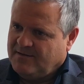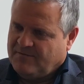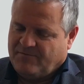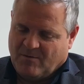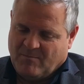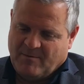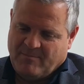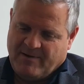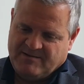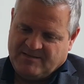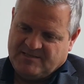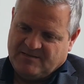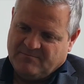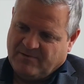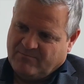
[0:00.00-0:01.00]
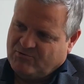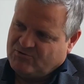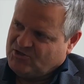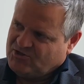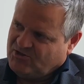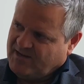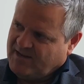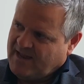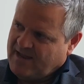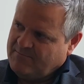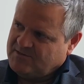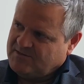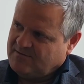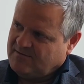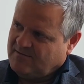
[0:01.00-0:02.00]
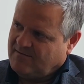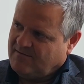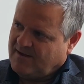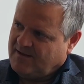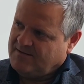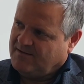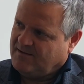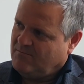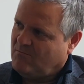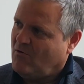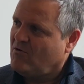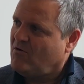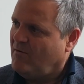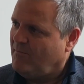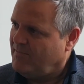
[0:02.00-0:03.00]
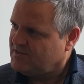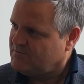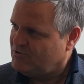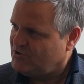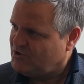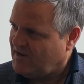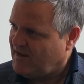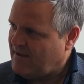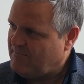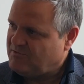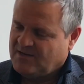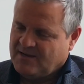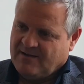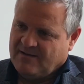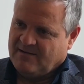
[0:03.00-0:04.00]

from a very simple positioning games until a more complex position games.